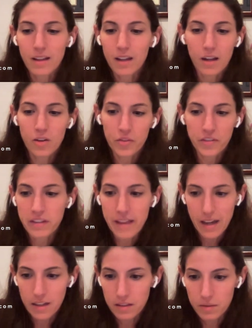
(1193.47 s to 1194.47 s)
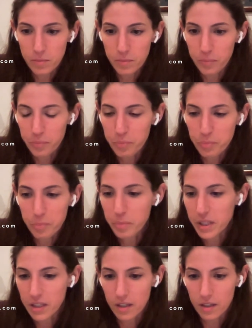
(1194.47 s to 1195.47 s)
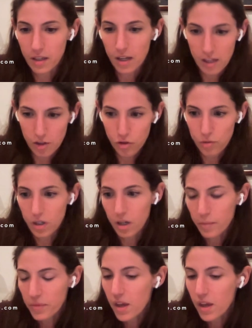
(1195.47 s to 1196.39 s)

I don't see that being an issue here.